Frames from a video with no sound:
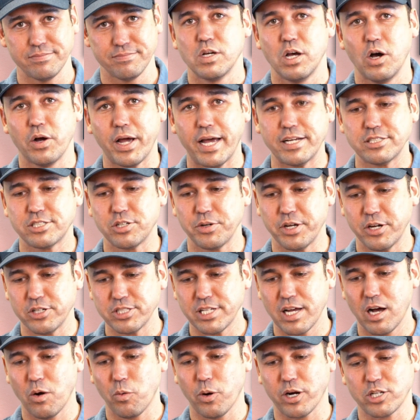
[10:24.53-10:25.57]
Okay, so here's
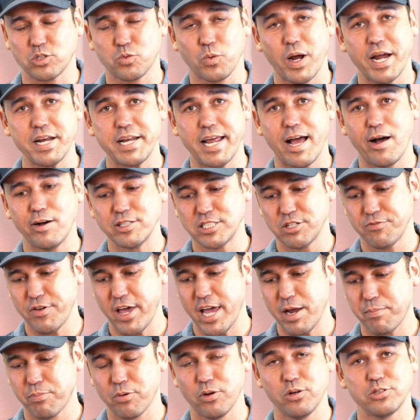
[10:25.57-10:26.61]
how it works. Right now, as of
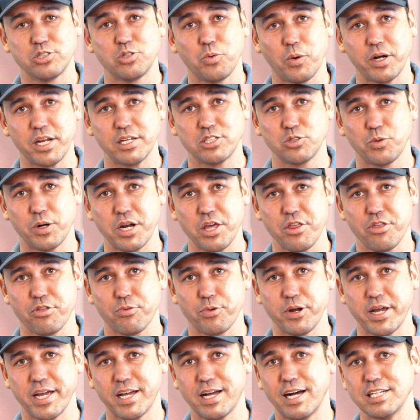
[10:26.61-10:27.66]
April
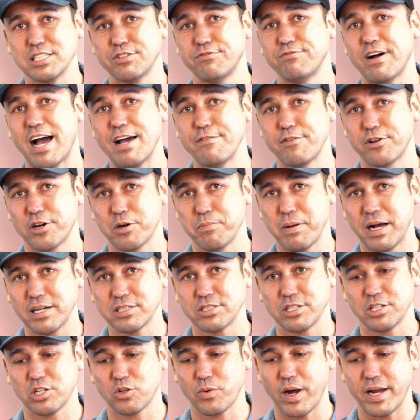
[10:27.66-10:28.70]
2023, it costs $500
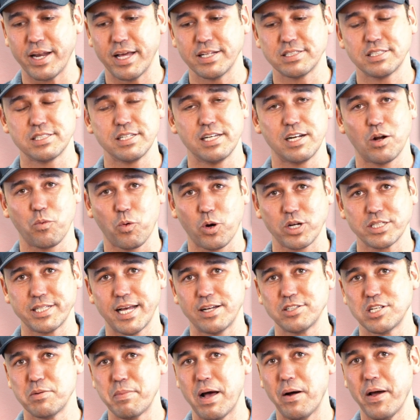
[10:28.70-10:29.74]
in credits and it works out
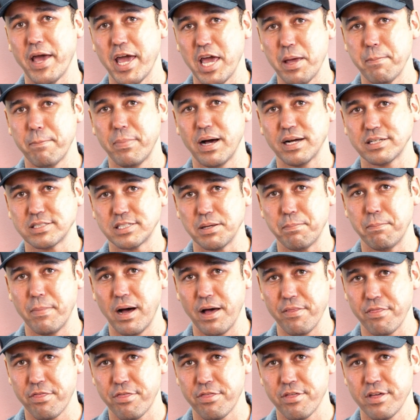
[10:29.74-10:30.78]
to about $8 a
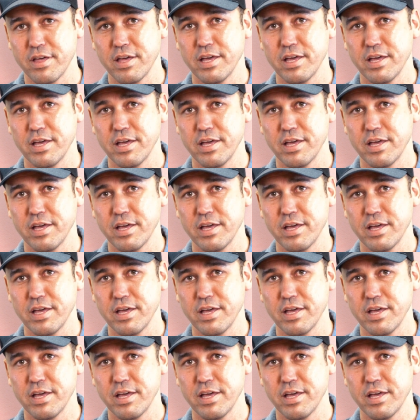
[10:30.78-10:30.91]
month